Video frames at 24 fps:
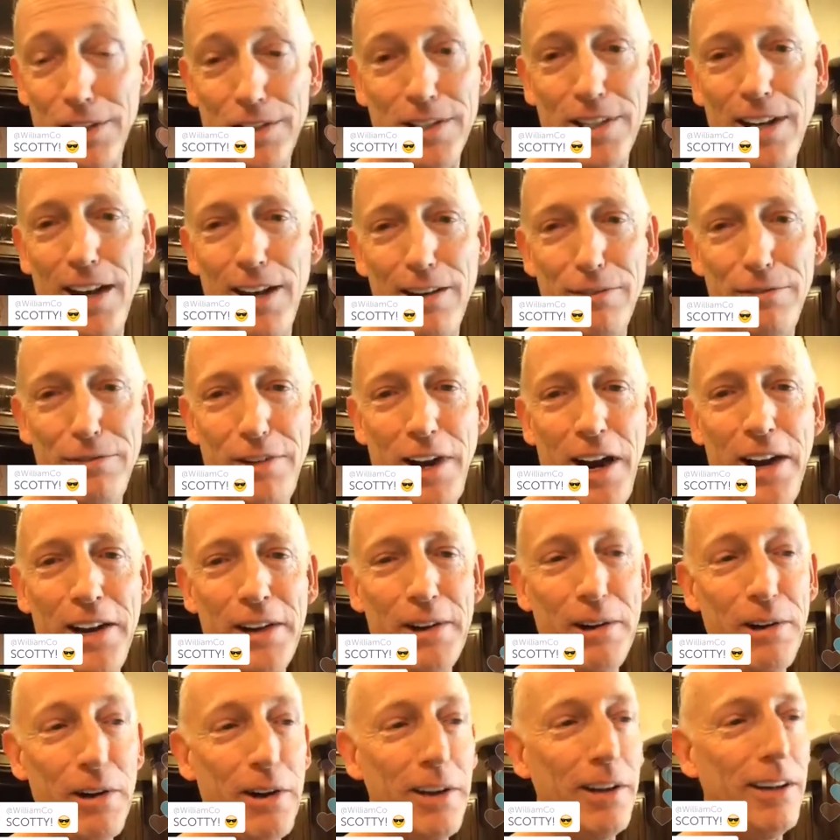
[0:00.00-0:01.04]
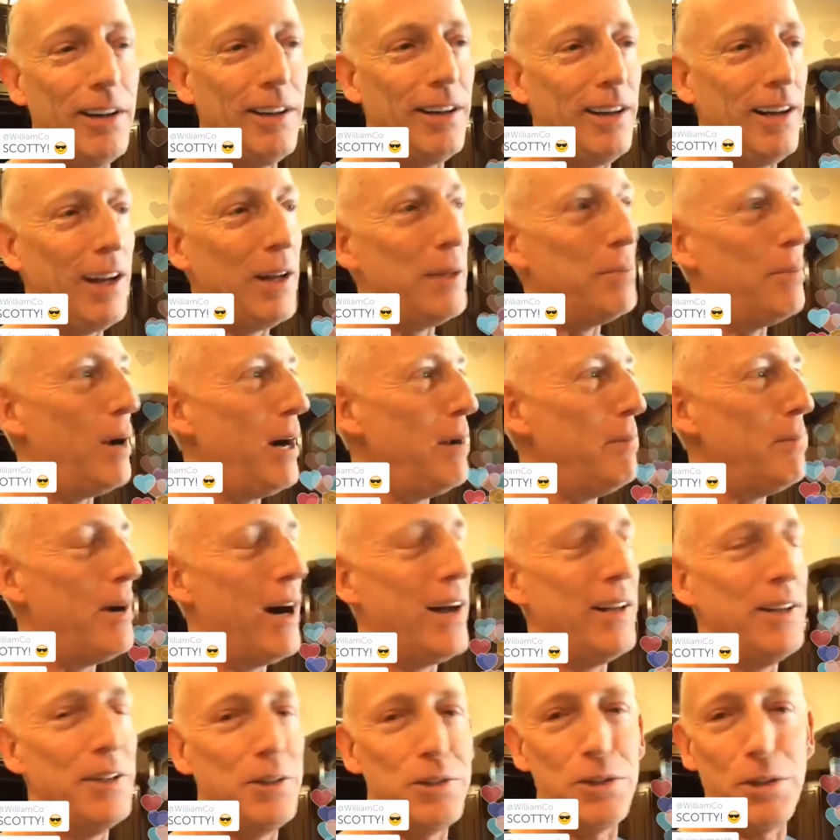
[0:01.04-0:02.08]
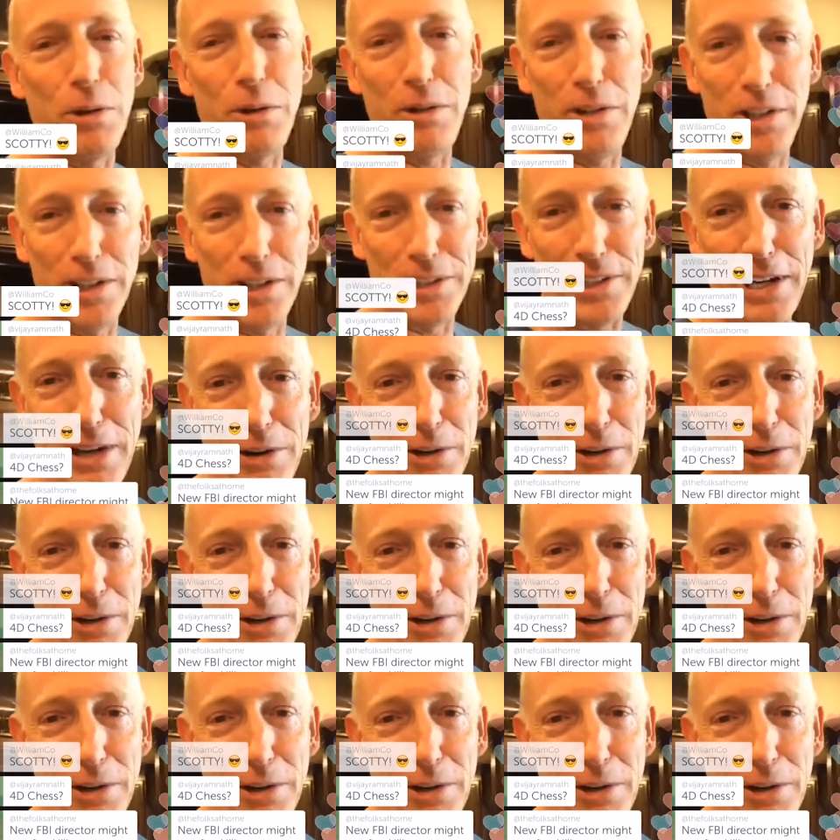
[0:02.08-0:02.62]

is not that he just got